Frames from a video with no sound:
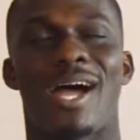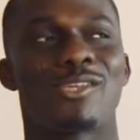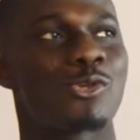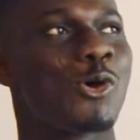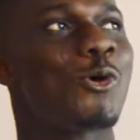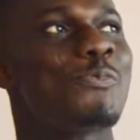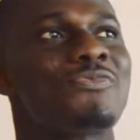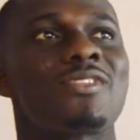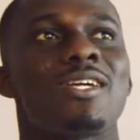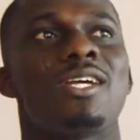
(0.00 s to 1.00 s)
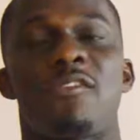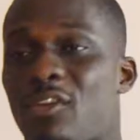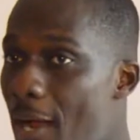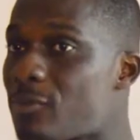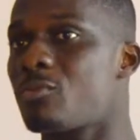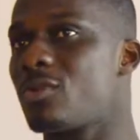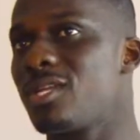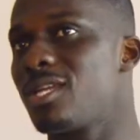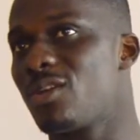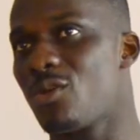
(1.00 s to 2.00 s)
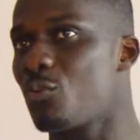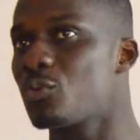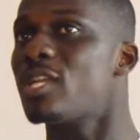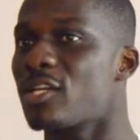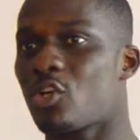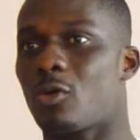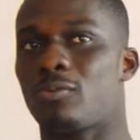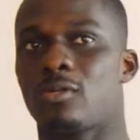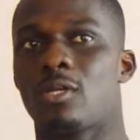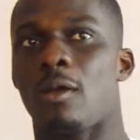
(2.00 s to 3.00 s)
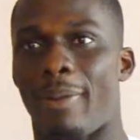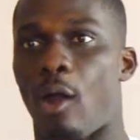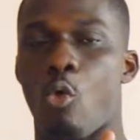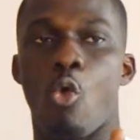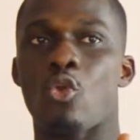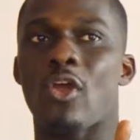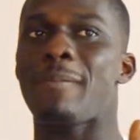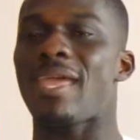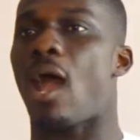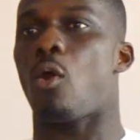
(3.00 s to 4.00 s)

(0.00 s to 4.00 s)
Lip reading: So if you come to me with the job, but maybe